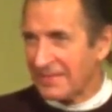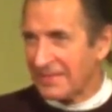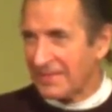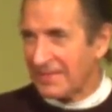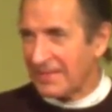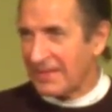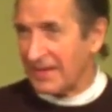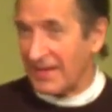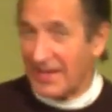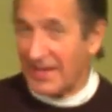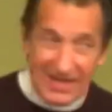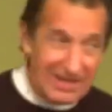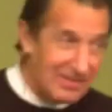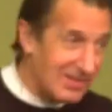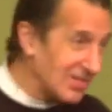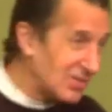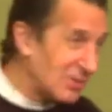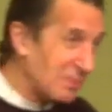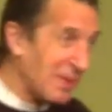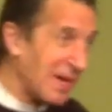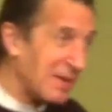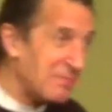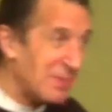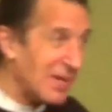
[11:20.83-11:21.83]
And hey, this
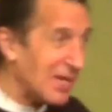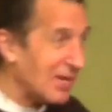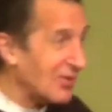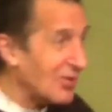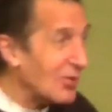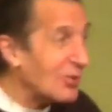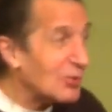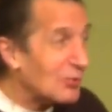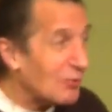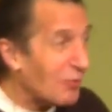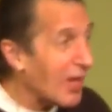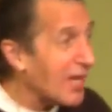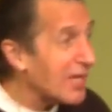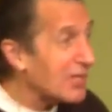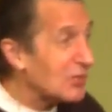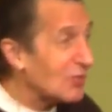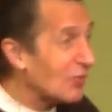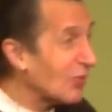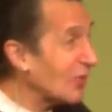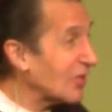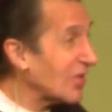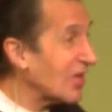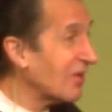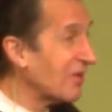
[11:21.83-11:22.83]
may be a news flash
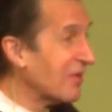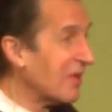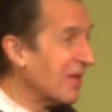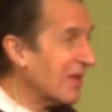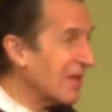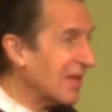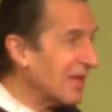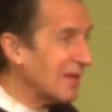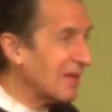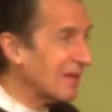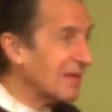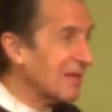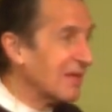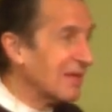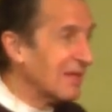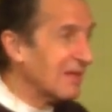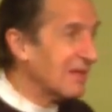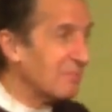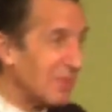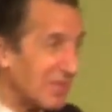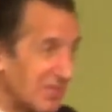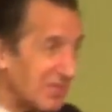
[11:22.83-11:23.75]
for you, but